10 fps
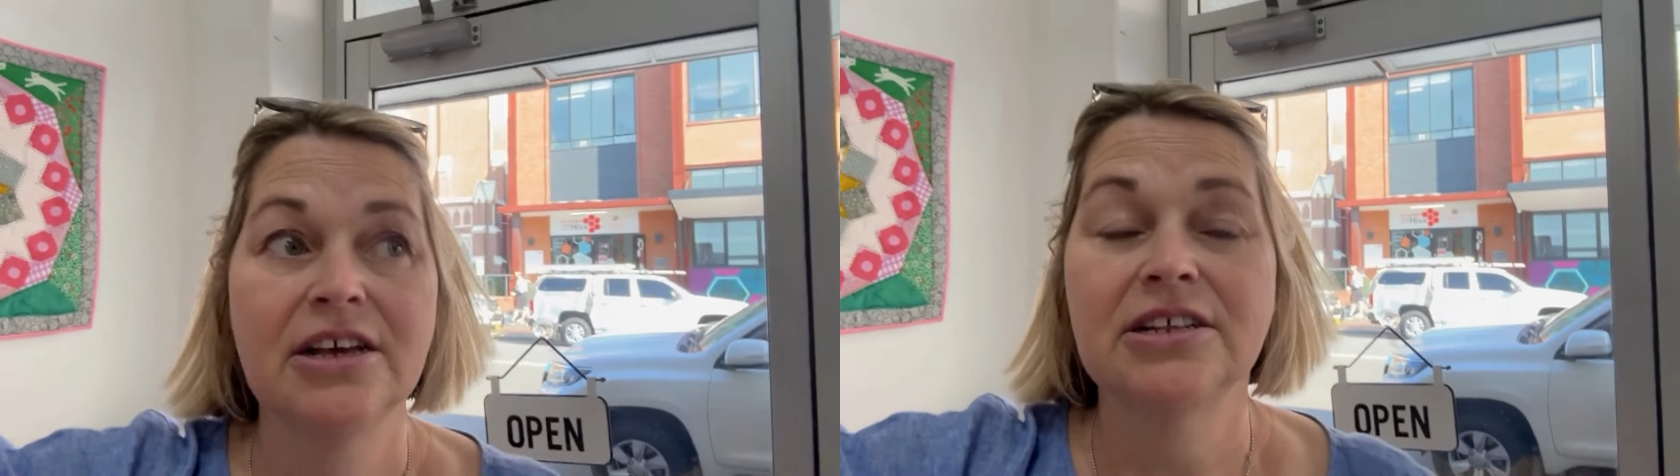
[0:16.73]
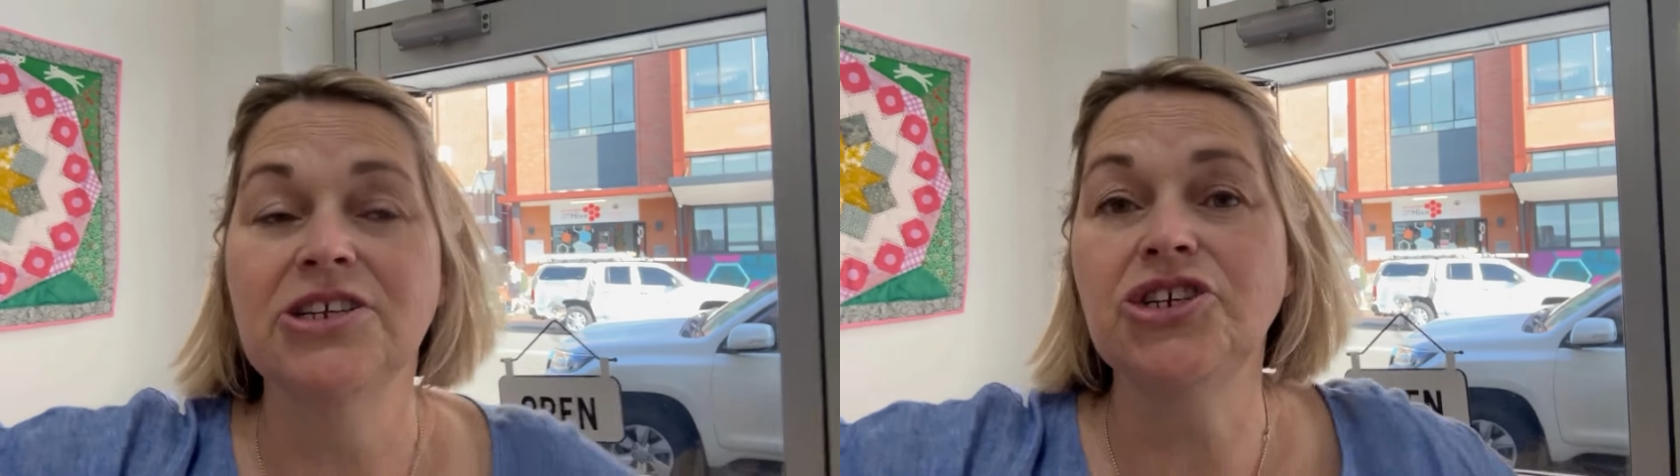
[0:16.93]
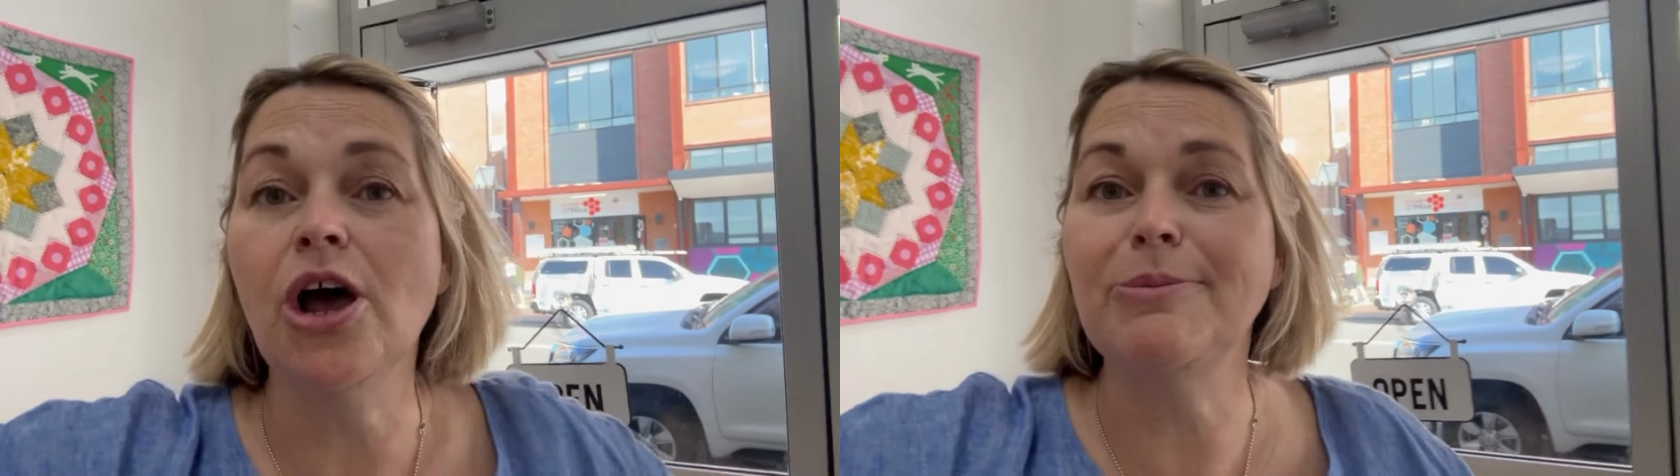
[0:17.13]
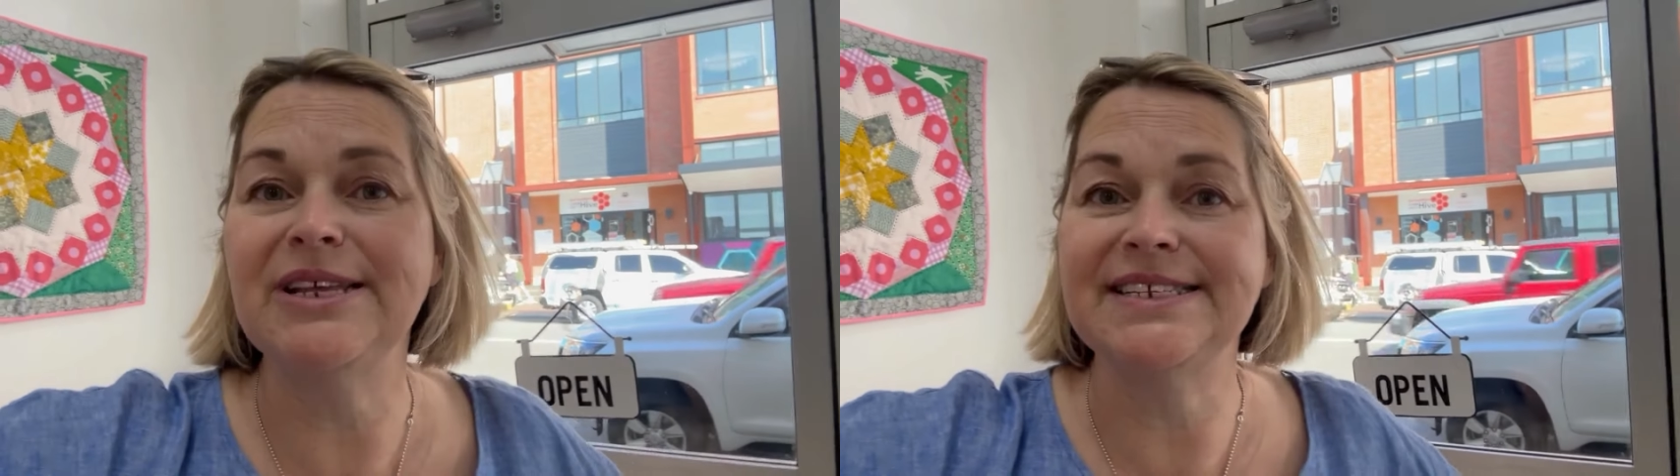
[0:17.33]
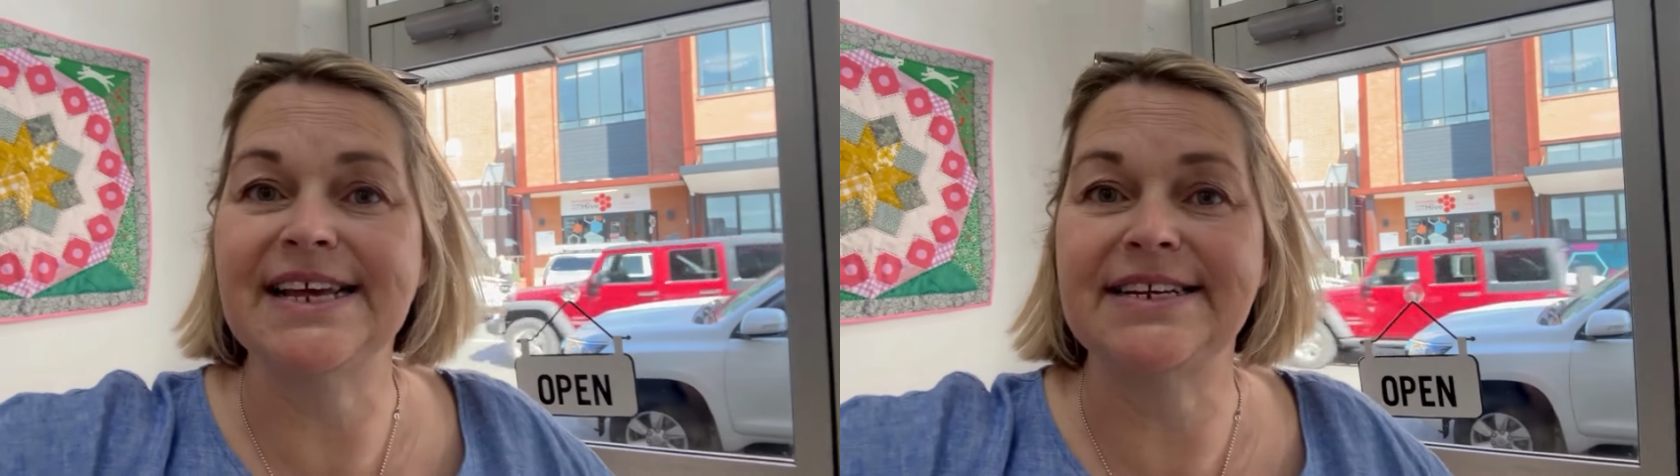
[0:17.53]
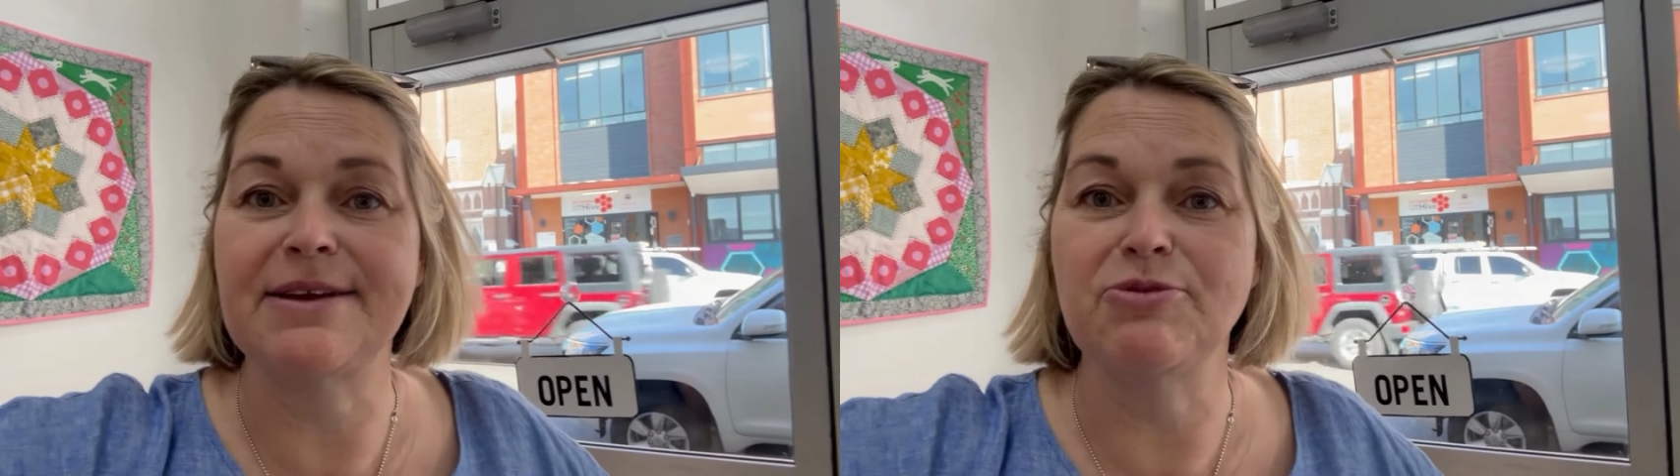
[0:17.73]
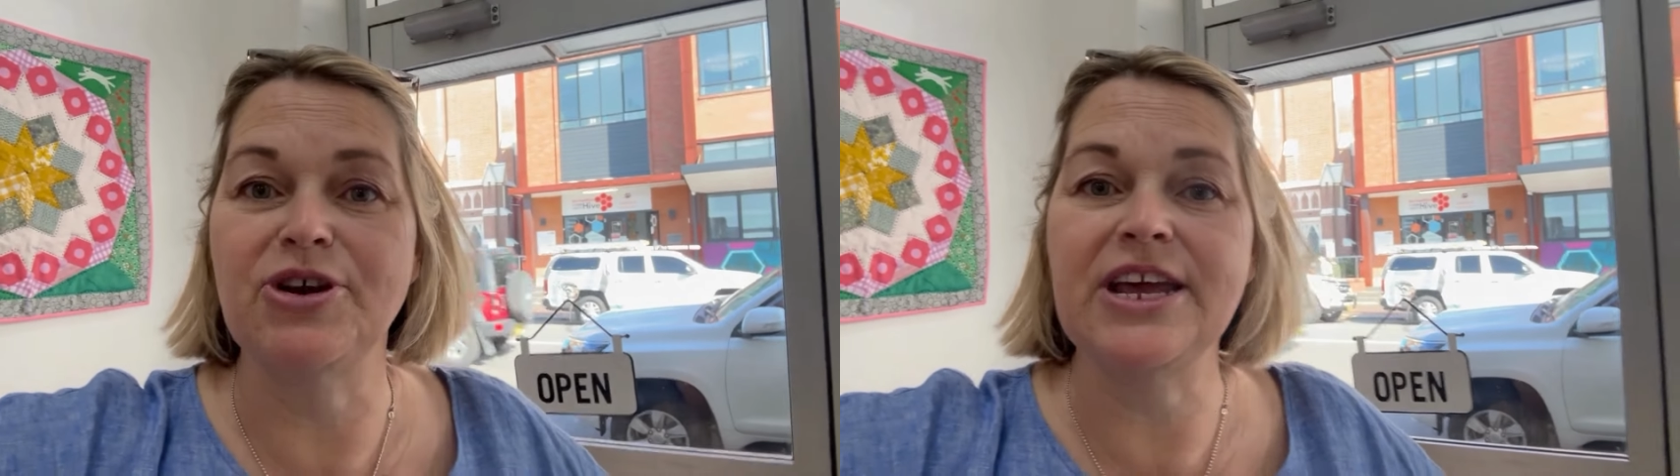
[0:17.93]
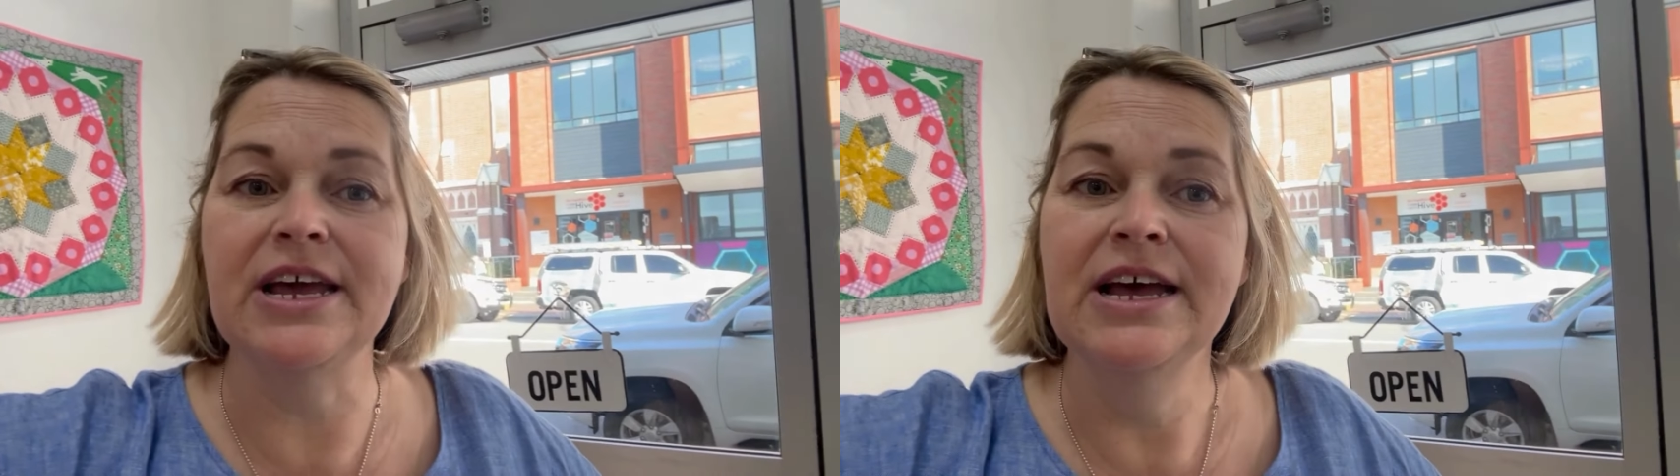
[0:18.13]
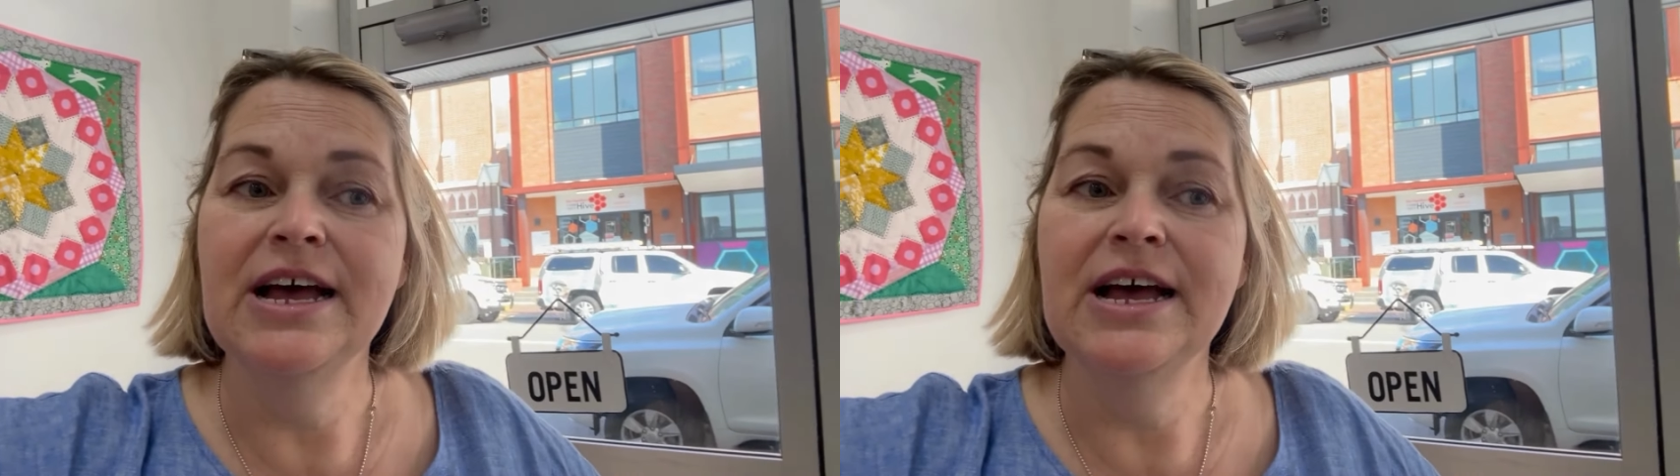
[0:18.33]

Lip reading: the shop. It's Saturday morning.